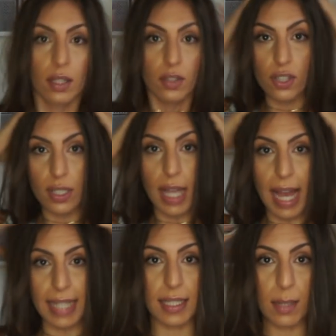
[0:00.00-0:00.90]
Just
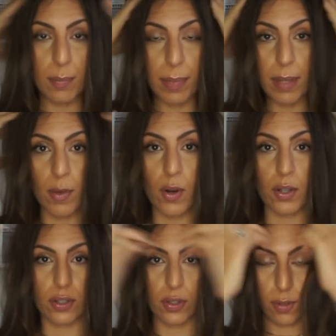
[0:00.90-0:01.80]
added a bit
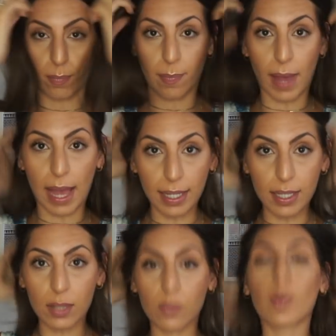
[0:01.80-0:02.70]
more to the back
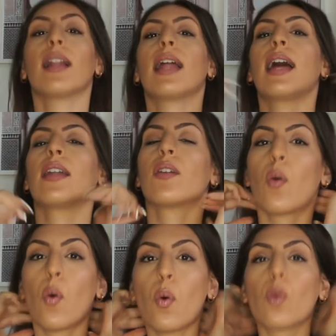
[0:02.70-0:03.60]
as well, and
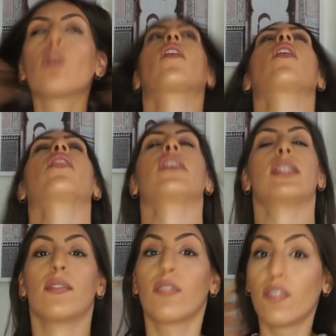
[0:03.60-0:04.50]
all of
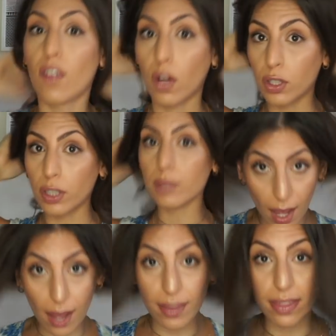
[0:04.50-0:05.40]
this
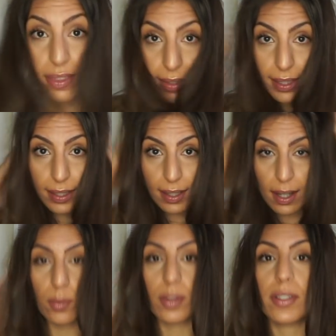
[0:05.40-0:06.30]
volume. I think
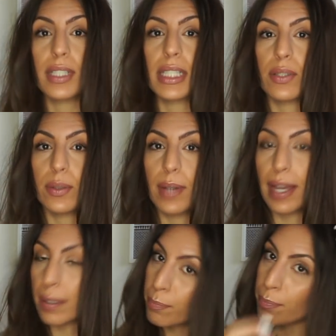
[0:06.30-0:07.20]
I want to do
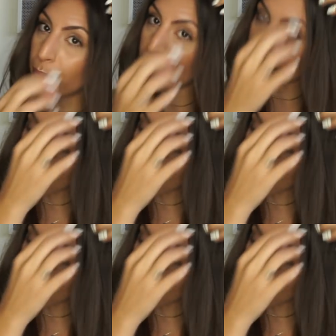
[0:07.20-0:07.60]
a bit